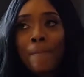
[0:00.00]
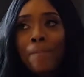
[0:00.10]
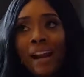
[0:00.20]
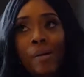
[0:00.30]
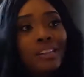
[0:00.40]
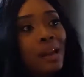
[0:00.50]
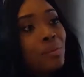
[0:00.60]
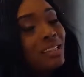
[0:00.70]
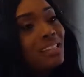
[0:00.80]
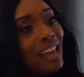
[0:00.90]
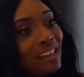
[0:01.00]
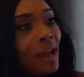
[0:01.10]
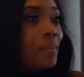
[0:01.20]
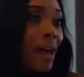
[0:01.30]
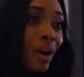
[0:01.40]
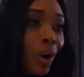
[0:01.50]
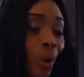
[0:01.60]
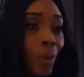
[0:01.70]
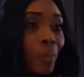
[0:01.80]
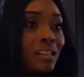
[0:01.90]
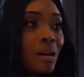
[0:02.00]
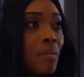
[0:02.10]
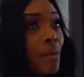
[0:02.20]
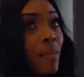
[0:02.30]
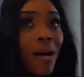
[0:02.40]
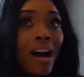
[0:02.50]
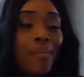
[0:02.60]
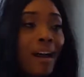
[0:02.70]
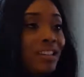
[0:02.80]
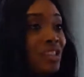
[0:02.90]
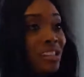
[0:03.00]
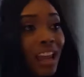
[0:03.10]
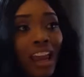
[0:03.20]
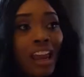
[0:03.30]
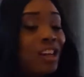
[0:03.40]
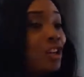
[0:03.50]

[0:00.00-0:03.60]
But I was able to take that back home and tell my mom, I just ate,